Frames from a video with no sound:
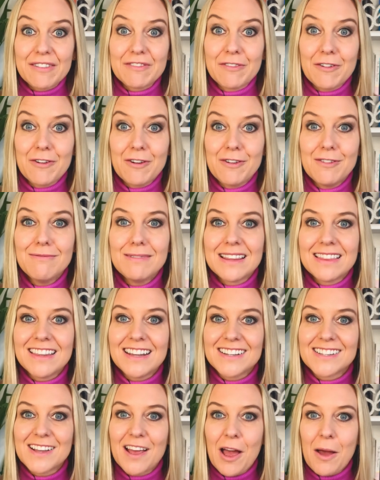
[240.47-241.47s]
for with
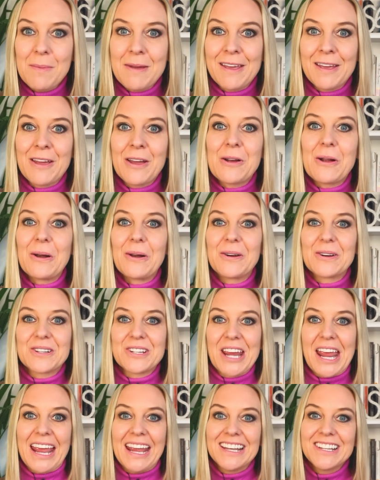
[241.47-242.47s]
this coming clock
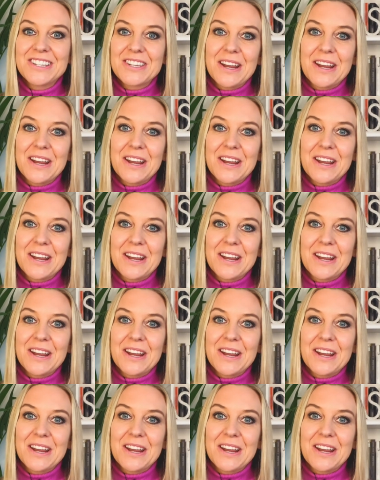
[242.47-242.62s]
change.